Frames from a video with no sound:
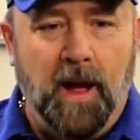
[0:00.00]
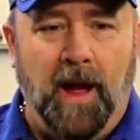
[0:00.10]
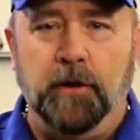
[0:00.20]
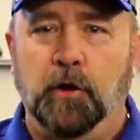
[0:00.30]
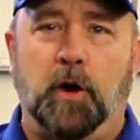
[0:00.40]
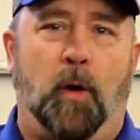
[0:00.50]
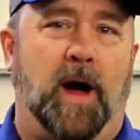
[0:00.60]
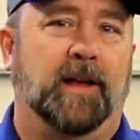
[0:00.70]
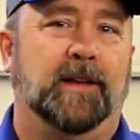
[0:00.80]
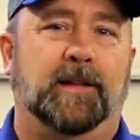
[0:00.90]
and you'd go
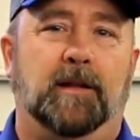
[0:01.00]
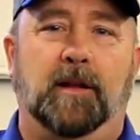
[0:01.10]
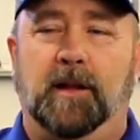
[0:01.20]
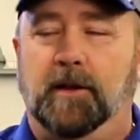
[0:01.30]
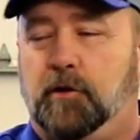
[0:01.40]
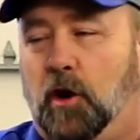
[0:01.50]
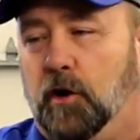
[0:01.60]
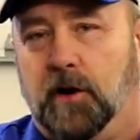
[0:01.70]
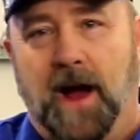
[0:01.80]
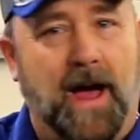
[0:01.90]
out and you
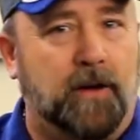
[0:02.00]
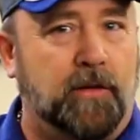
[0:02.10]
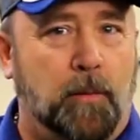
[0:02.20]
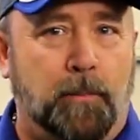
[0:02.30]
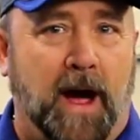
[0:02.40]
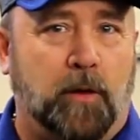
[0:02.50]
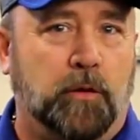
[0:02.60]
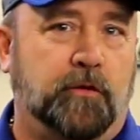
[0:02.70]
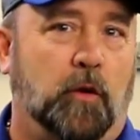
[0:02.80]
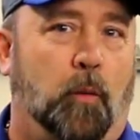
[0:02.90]
turn your hat around
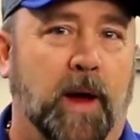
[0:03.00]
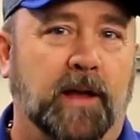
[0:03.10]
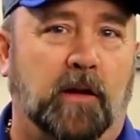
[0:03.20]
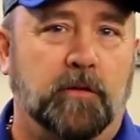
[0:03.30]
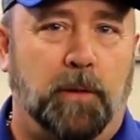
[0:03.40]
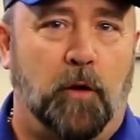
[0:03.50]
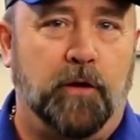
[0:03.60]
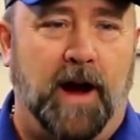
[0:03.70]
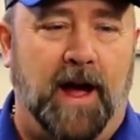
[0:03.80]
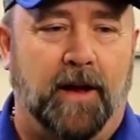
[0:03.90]
backwards so the wind doesn't blow
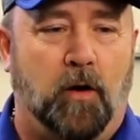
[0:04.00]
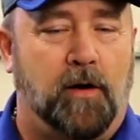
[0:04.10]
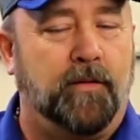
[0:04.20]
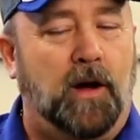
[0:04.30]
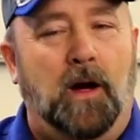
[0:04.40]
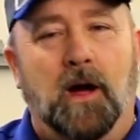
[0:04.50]
your hat off.